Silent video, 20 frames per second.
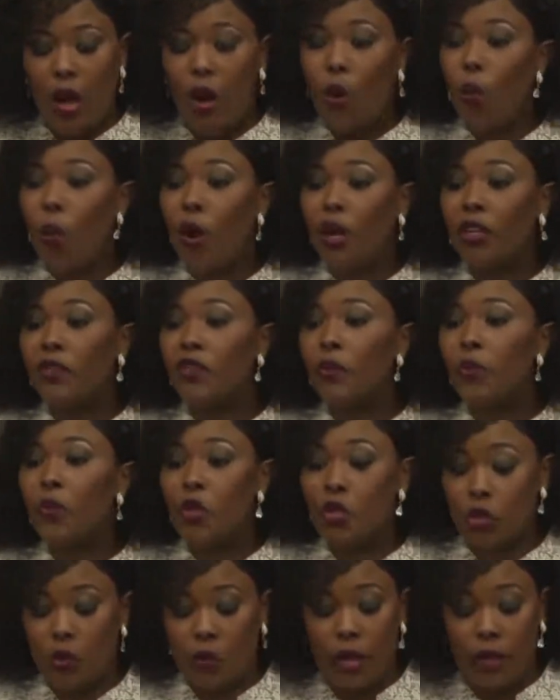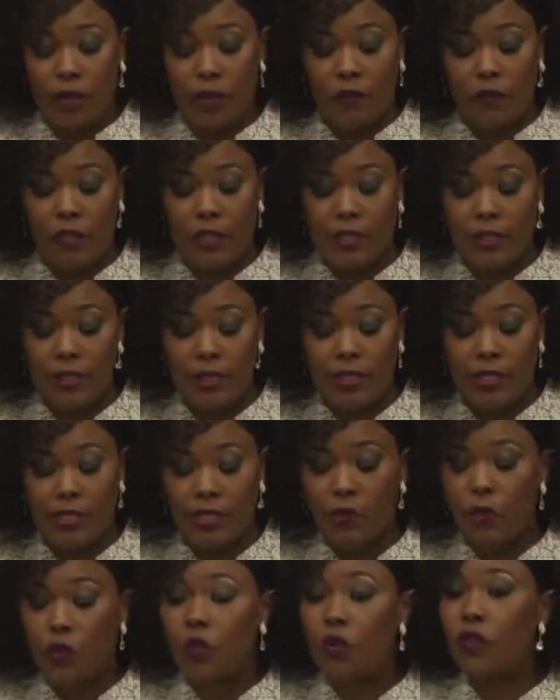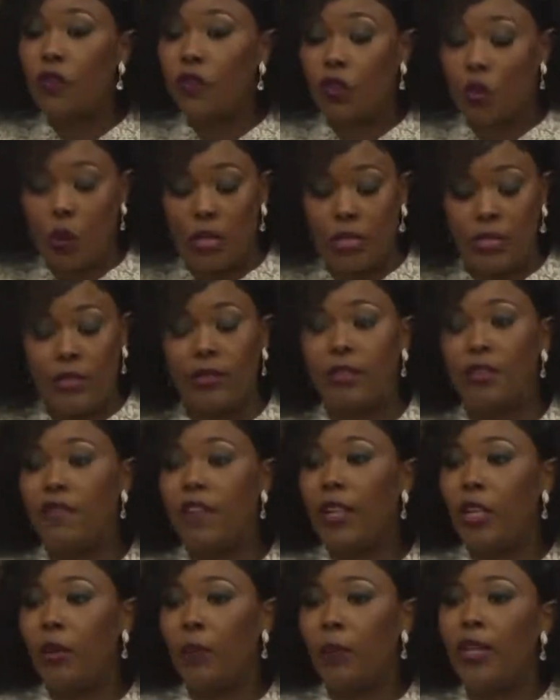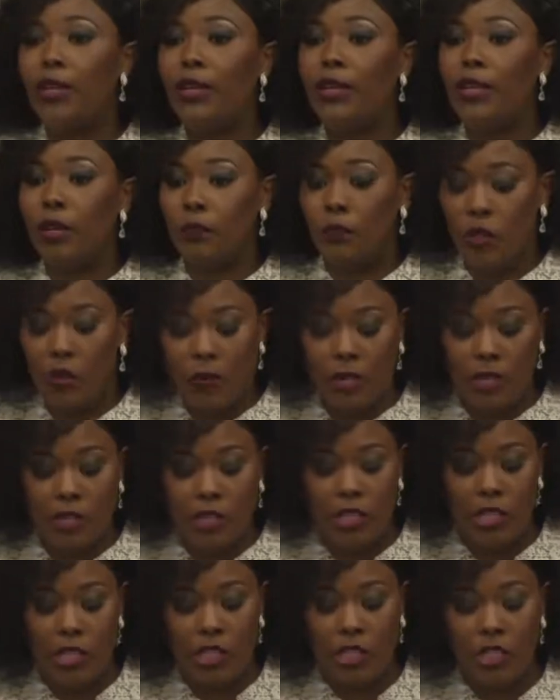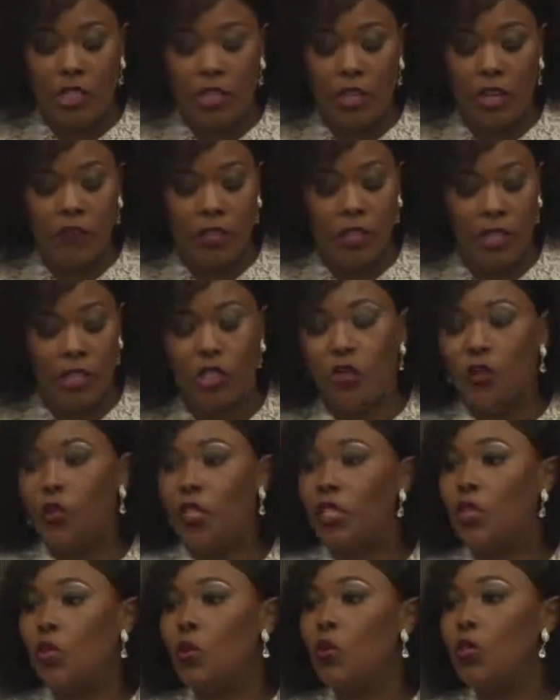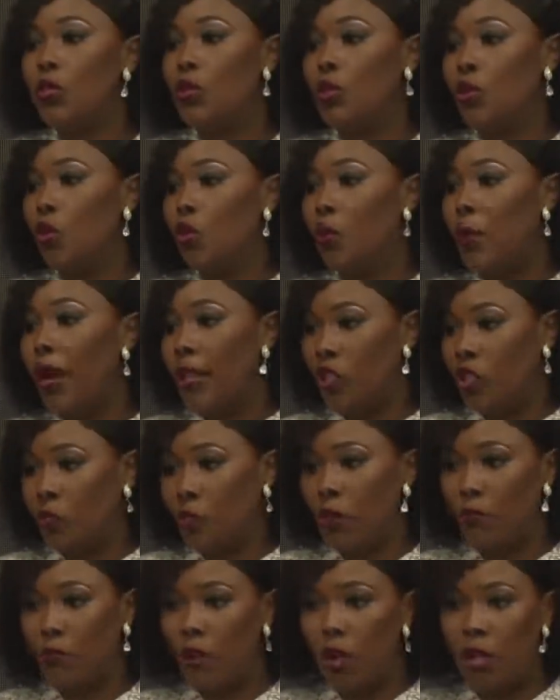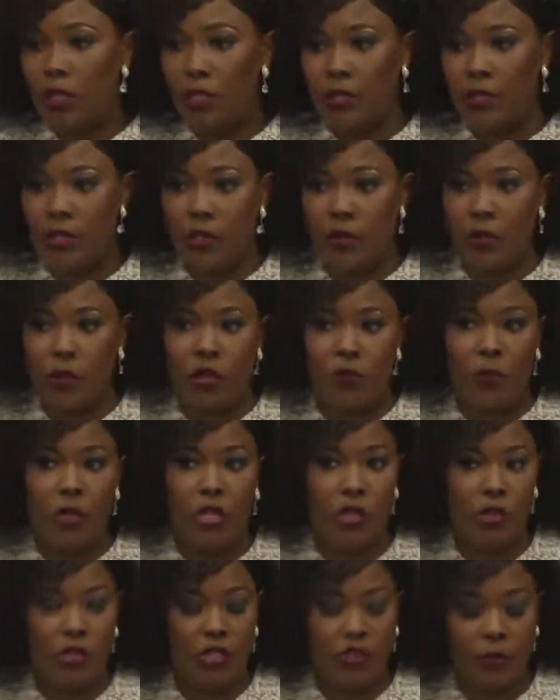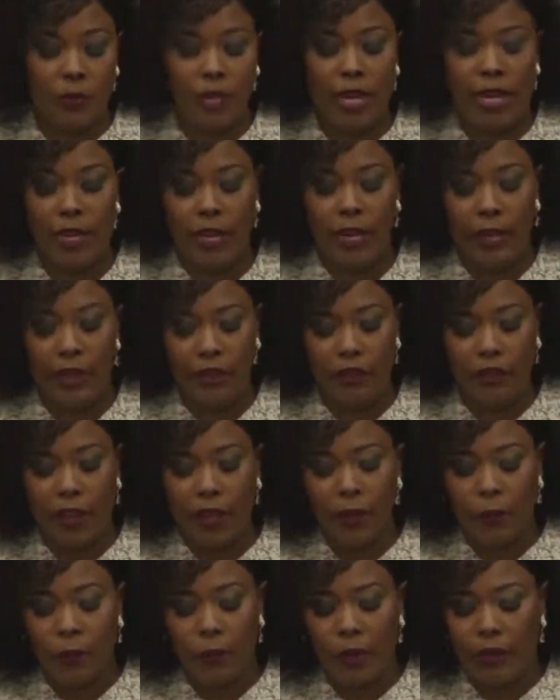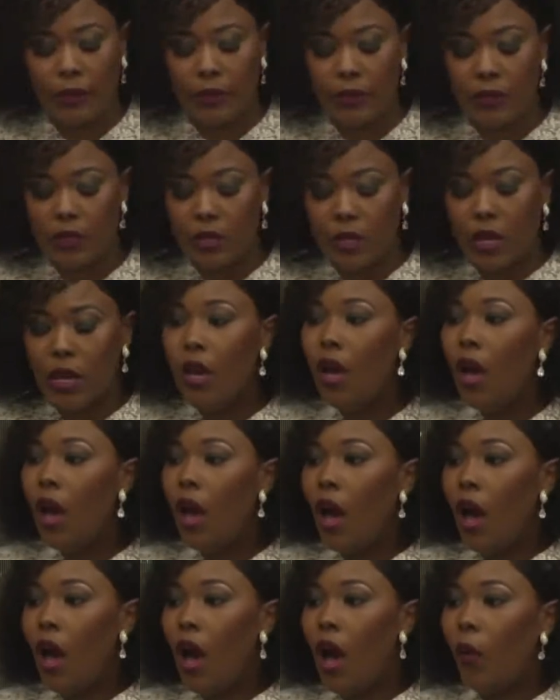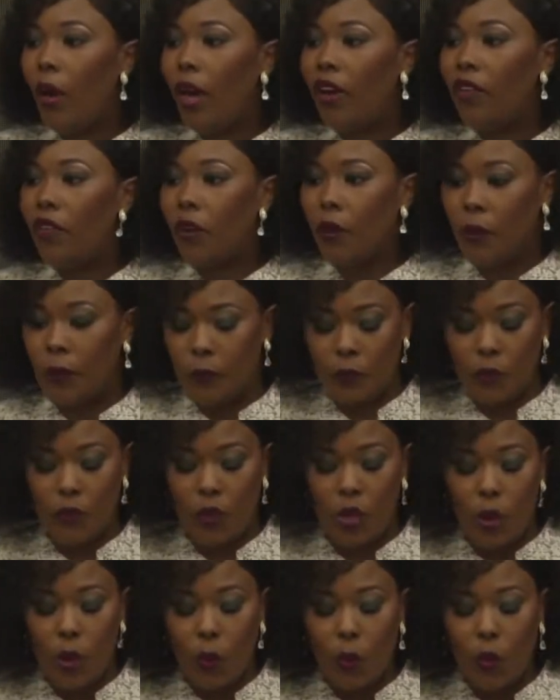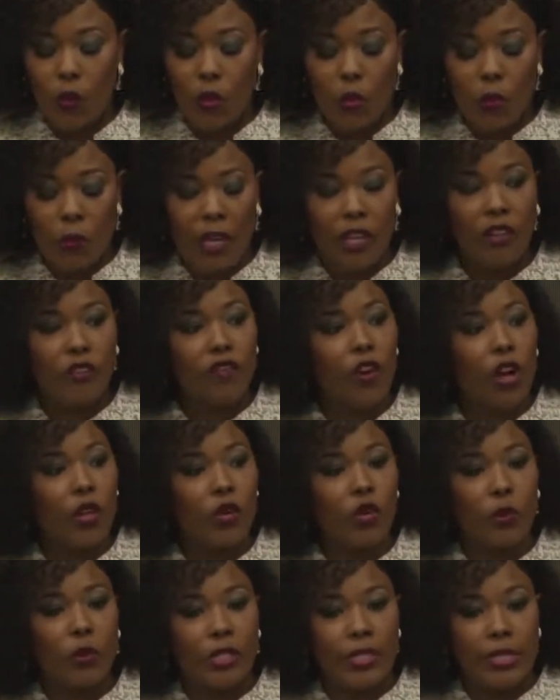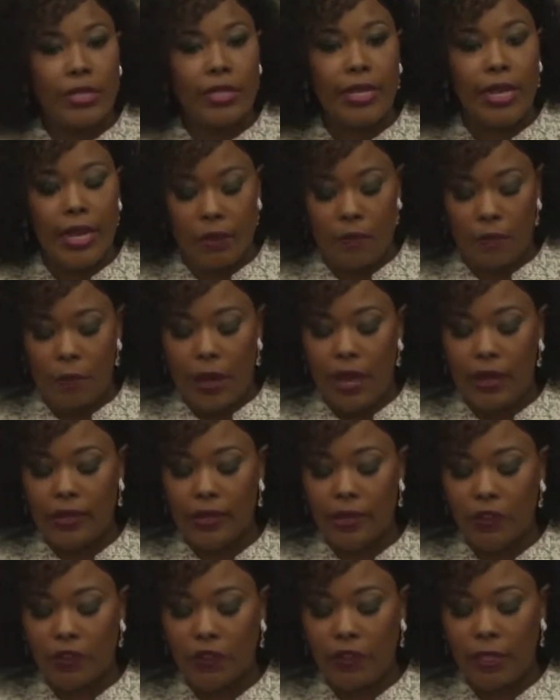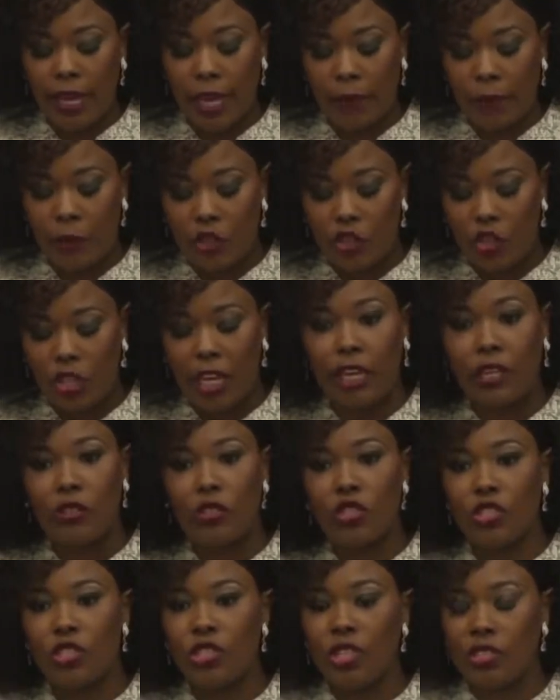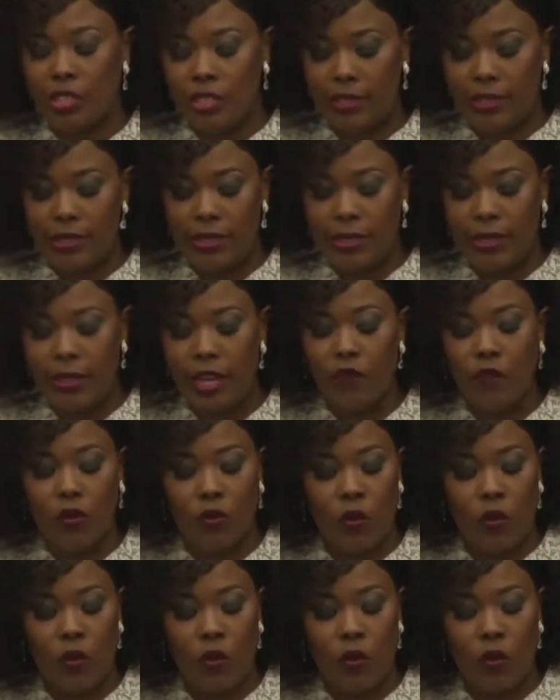One of the most relevant is the move towards the development and implementation of an integrated coastal zone management policy through the Ministry of Planning and Development. However, we remain vulnerable to the impacts of climate change, such as sea level